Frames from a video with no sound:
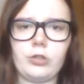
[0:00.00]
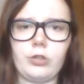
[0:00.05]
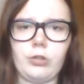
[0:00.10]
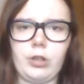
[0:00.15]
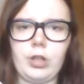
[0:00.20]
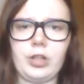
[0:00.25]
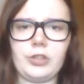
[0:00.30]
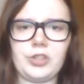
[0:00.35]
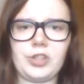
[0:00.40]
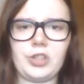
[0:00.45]

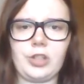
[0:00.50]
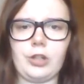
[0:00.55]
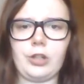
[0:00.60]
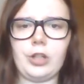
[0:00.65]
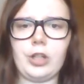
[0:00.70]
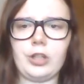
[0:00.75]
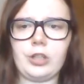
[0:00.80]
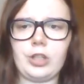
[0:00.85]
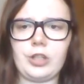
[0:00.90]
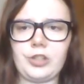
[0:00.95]
can't study
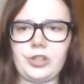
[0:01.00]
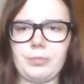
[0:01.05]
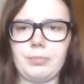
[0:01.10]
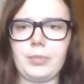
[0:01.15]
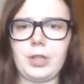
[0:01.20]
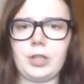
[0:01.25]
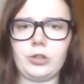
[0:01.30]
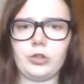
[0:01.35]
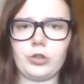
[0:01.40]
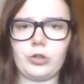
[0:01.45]
it as a
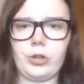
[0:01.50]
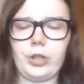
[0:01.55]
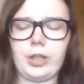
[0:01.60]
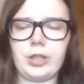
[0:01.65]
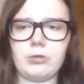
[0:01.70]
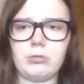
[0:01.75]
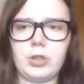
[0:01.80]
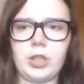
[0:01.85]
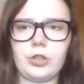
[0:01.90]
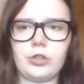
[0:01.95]
major
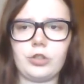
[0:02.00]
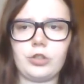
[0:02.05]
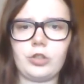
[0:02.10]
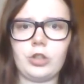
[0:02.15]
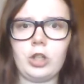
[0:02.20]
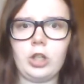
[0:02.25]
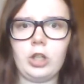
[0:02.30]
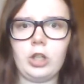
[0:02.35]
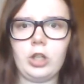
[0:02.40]
language.